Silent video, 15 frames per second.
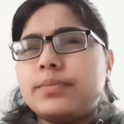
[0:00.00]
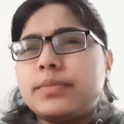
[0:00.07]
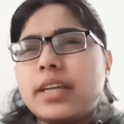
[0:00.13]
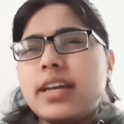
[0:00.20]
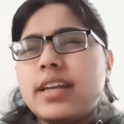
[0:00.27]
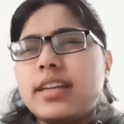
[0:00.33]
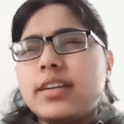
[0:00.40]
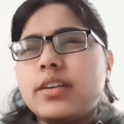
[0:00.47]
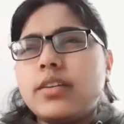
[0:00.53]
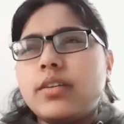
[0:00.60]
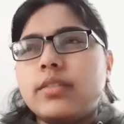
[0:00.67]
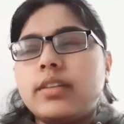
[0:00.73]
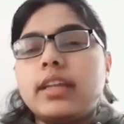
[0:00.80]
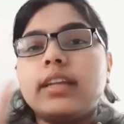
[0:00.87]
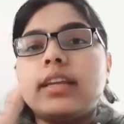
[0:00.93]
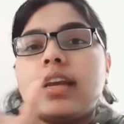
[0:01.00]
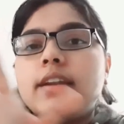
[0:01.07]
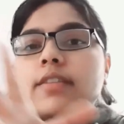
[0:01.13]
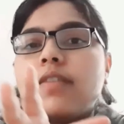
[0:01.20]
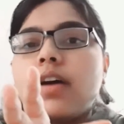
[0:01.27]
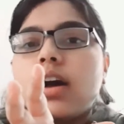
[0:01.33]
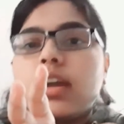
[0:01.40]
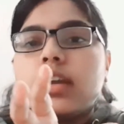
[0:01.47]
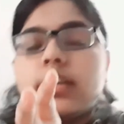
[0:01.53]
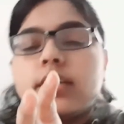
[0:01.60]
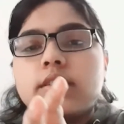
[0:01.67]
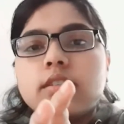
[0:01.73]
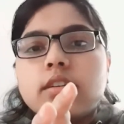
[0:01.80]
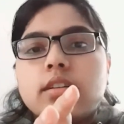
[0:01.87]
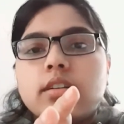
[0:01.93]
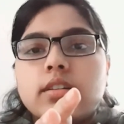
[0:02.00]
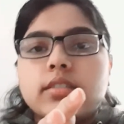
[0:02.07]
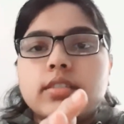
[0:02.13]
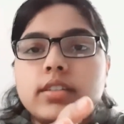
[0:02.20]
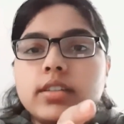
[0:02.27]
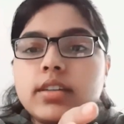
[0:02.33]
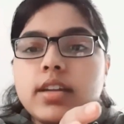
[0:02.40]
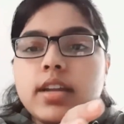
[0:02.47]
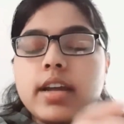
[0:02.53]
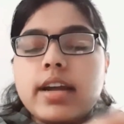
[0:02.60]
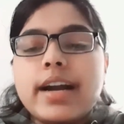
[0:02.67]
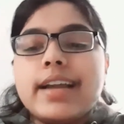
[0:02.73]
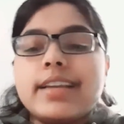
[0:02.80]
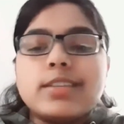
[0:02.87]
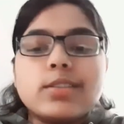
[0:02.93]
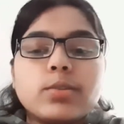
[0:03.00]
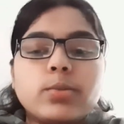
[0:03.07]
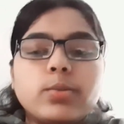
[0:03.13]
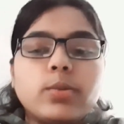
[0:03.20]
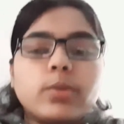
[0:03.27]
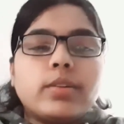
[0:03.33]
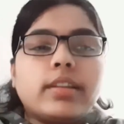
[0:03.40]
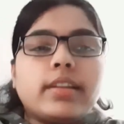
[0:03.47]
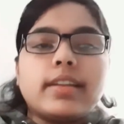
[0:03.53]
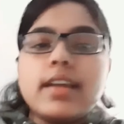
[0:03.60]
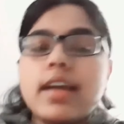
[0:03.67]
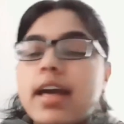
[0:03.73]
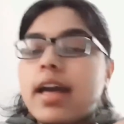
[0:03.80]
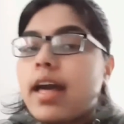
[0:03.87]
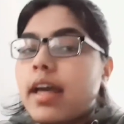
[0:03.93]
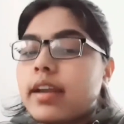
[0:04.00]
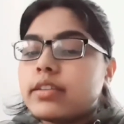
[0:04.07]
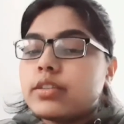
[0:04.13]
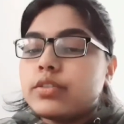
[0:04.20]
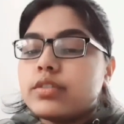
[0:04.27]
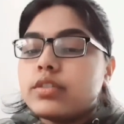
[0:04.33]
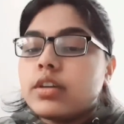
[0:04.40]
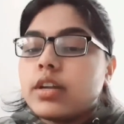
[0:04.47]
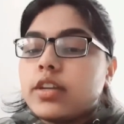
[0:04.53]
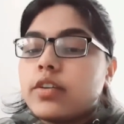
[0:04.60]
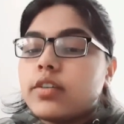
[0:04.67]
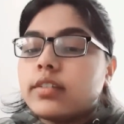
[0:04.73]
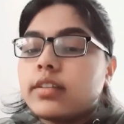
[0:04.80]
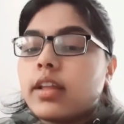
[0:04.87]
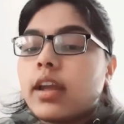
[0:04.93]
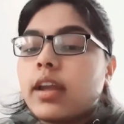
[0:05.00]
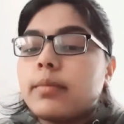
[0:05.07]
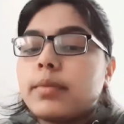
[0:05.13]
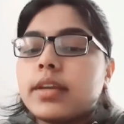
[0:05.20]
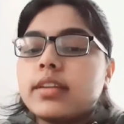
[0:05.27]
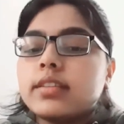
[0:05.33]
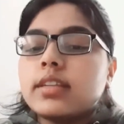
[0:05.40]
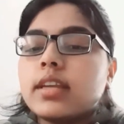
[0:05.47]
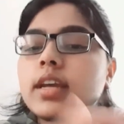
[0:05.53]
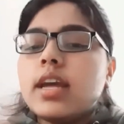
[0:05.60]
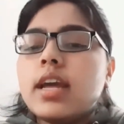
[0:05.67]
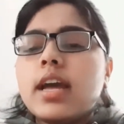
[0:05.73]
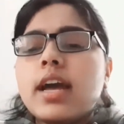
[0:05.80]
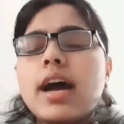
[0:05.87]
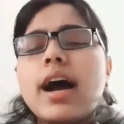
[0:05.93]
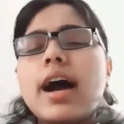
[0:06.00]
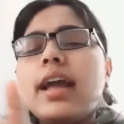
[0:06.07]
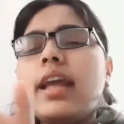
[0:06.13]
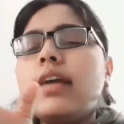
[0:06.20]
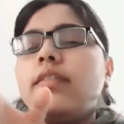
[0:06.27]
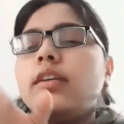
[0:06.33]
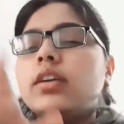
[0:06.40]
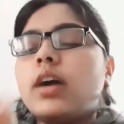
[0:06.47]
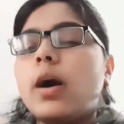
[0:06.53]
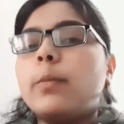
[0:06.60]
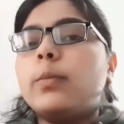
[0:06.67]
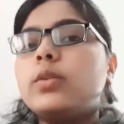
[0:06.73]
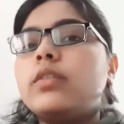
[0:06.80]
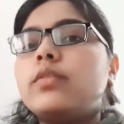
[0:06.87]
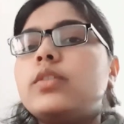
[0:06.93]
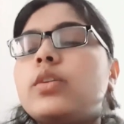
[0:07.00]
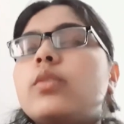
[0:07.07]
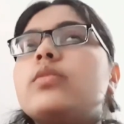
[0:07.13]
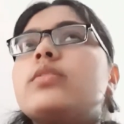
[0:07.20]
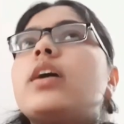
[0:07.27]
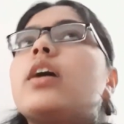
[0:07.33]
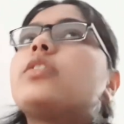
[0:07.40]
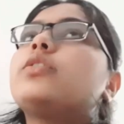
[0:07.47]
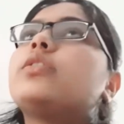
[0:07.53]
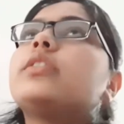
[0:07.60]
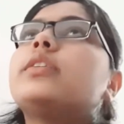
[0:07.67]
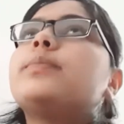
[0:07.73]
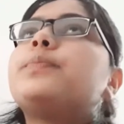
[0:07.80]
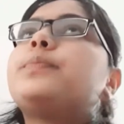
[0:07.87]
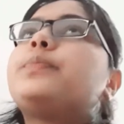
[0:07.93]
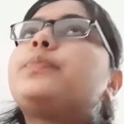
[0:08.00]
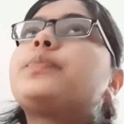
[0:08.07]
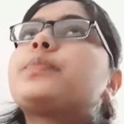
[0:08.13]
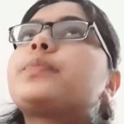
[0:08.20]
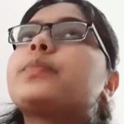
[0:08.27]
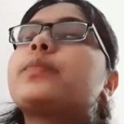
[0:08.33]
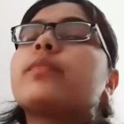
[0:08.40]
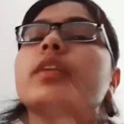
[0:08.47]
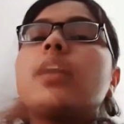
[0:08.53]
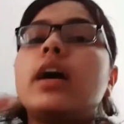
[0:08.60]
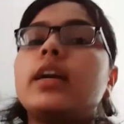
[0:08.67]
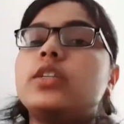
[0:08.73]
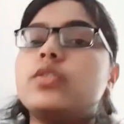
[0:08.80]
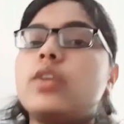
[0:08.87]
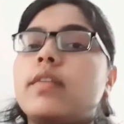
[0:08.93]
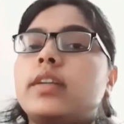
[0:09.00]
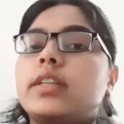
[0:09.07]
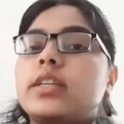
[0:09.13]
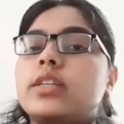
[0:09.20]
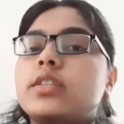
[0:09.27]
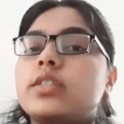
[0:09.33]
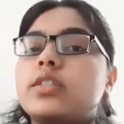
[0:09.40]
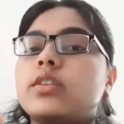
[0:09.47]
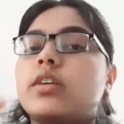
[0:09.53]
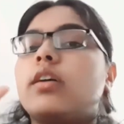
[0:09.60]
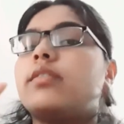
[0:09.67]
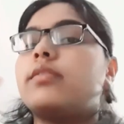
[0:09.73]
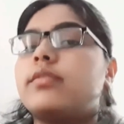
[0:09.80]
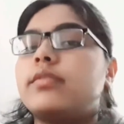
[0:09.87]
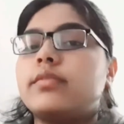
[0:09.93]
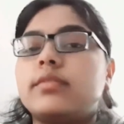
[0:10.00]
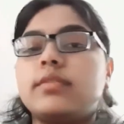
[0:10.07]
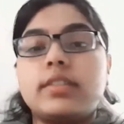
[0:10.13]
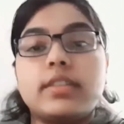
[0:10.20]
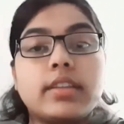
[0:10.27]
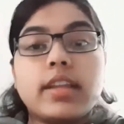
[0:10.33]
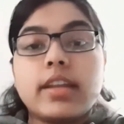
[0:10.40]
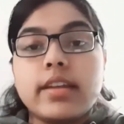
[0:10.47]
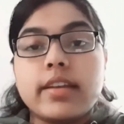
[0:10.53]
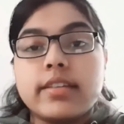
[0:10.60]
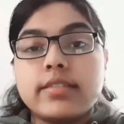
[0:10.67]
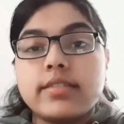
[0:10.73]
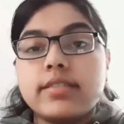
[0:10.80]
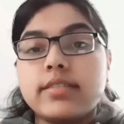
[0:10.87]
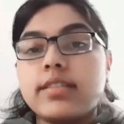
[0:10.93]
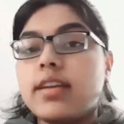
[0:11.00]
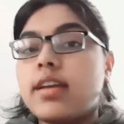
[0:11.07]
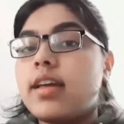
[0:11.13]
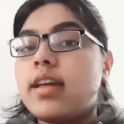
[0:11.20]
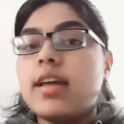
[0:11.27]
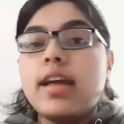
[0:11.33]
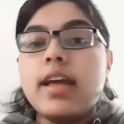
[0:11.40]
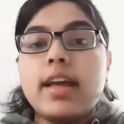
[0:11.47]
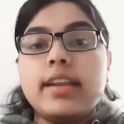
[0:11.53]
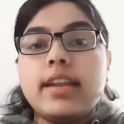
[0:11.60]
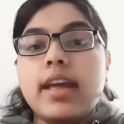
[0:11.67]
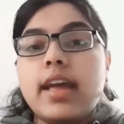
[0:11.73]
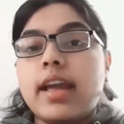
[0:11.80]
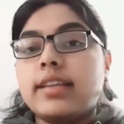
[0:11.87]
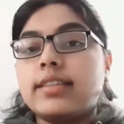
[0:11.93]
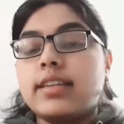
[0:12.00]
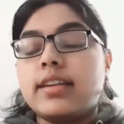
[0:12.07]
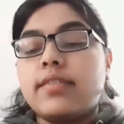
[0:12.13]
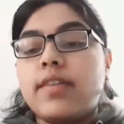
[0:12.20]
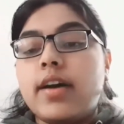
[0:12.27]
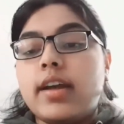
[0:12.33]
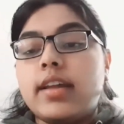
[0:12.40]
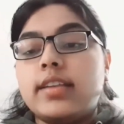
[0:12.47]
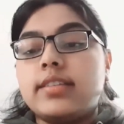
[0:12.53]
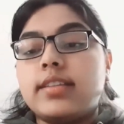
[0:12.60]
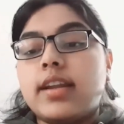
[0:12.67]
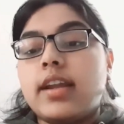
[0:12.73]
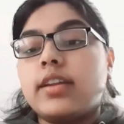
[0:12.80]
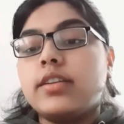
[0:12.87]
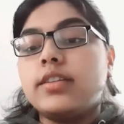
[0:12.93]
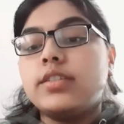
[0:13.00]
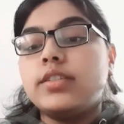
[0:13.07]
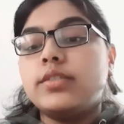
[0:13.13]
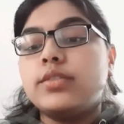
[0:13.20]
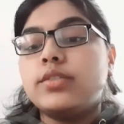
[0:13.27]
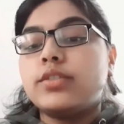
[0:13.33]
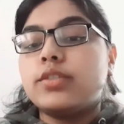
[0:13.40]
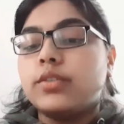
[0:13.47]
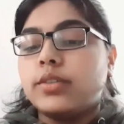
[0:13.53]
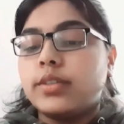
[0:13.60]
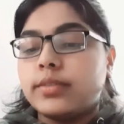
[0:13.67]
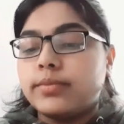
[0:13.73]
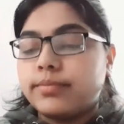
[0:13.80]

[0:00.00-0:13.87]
i don't know like advice on high school or like hacks to study online because i have a couple of those actually mm, i do have a list of things and hacks and advice that i could do so